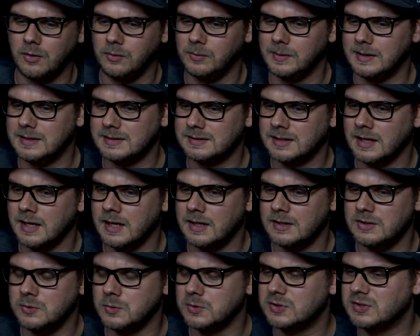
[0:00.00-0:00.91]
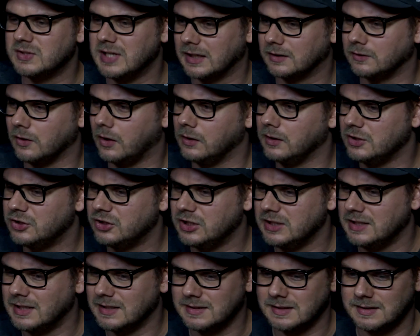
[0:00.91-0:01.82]
always use
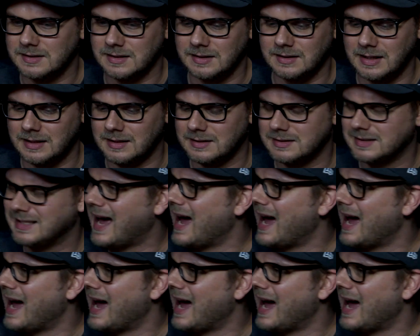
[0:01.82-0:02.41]
technology that is